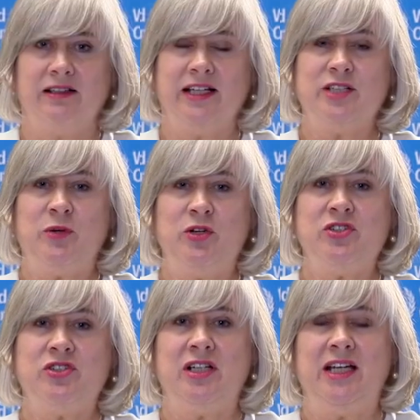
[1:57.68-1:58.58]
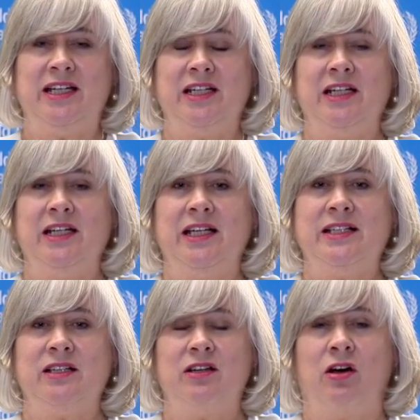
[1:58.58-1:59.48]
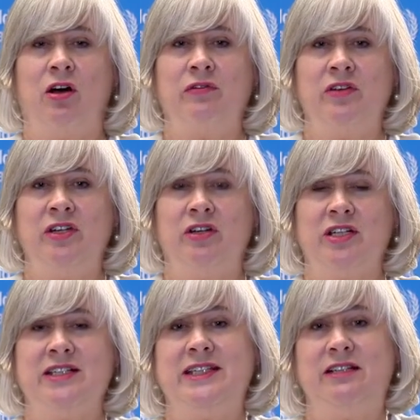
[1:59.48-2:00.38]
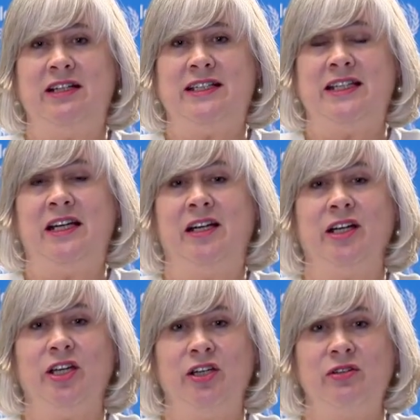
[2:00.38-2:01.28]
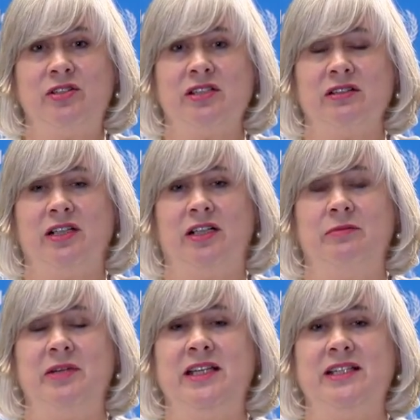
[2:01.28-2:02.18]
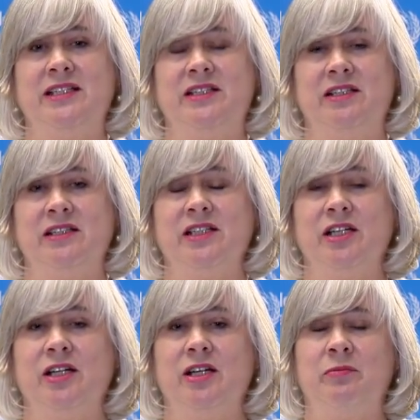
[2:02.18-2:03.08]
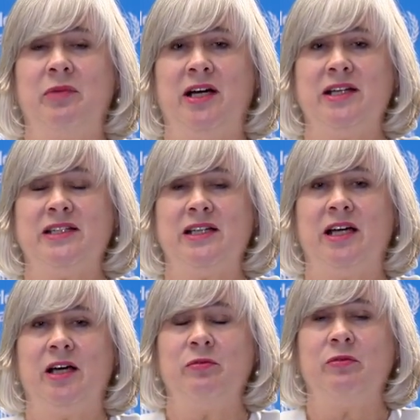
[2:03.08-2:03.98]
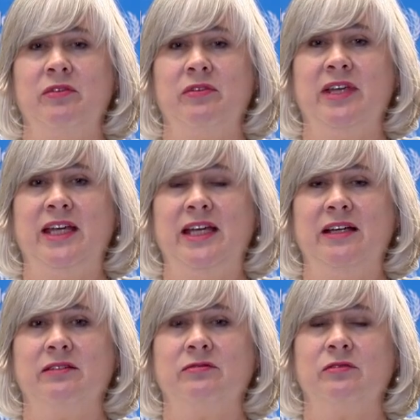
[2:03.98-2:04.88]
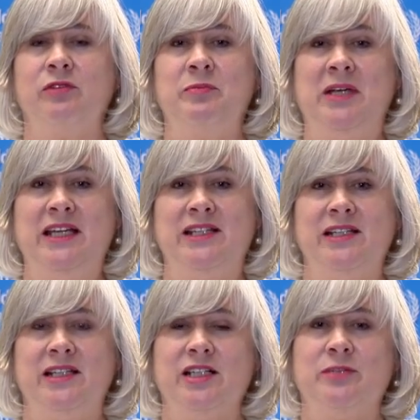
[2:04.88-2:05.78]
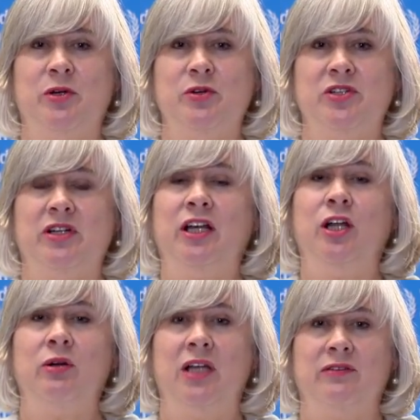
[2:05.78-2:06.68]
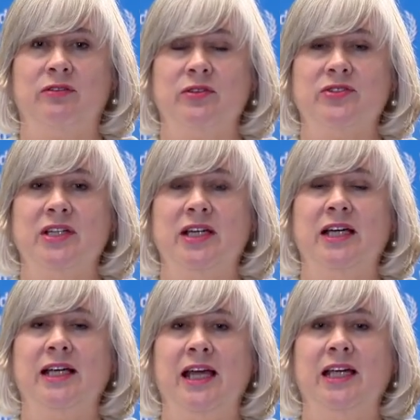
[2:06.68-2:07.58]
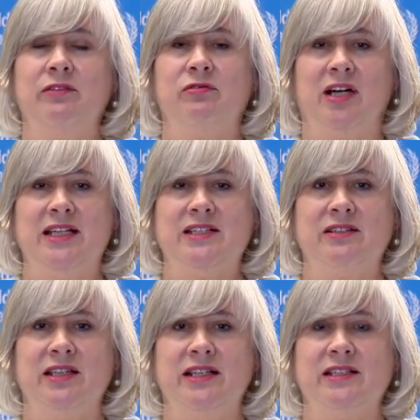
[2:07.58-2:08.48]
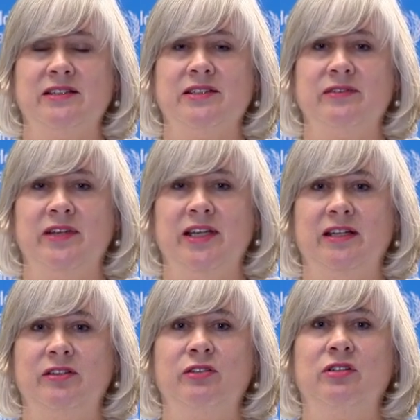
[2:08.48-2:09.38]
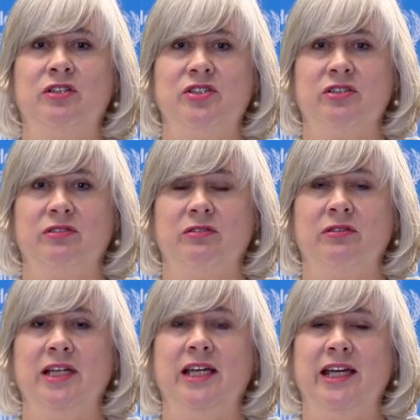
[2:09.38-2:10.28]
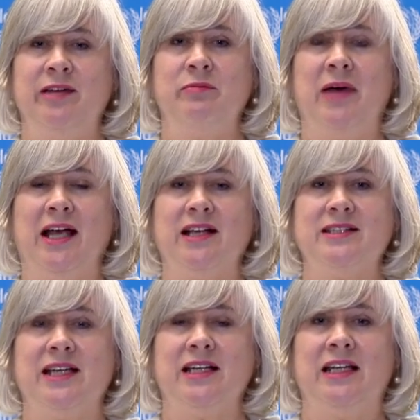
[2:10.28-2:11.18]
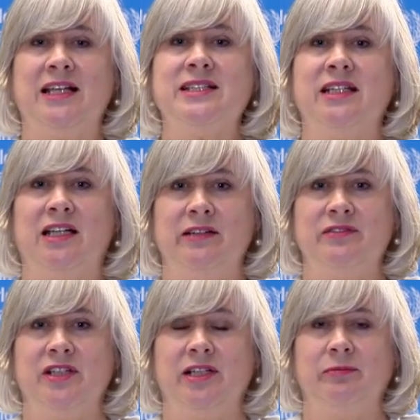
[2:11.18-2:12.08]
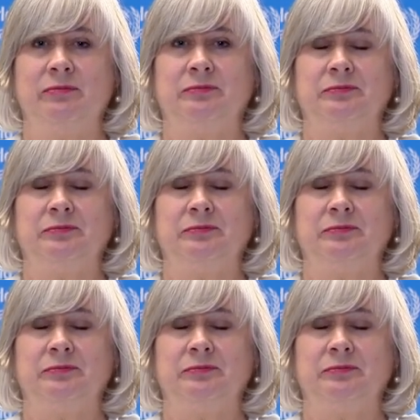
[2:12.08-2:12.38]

exposure to lead is often not serious in an acute um, incident, but uh, the repeated exposure at low levels can give rise to these severe neurological impacts that last a lifetime.